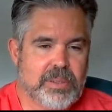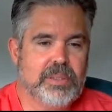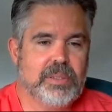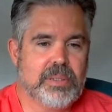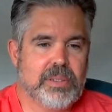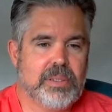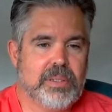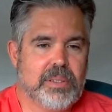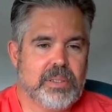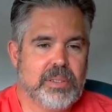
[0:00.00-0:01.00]

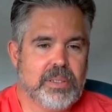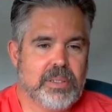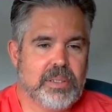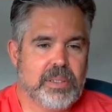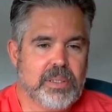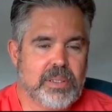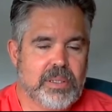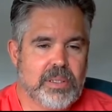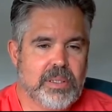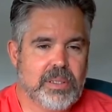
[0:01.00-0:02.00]

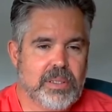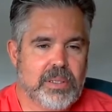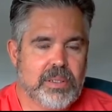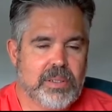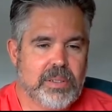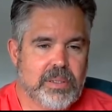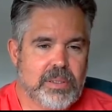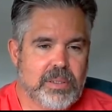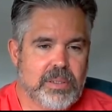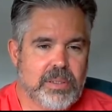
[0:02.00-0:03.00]

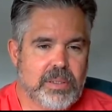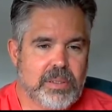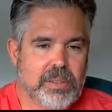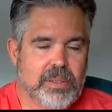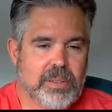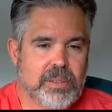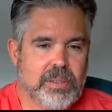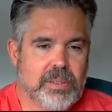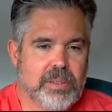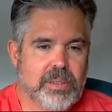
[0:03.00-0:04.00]

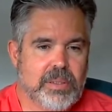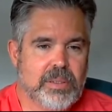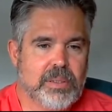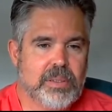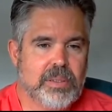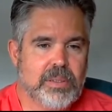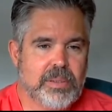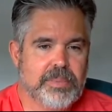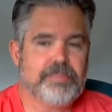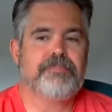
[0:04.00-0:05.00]

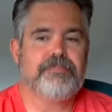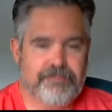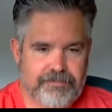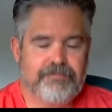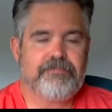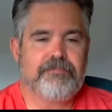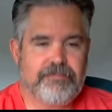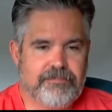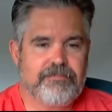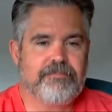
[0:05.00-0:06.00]

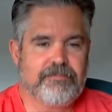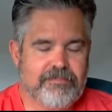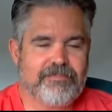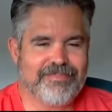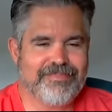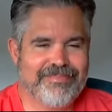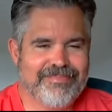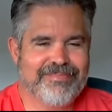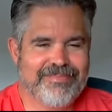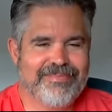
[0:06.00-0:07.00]

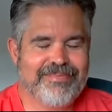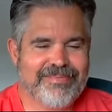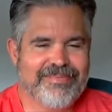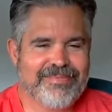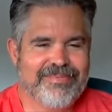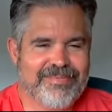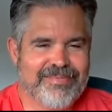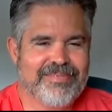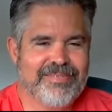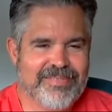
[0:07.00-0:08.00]
(not speaking)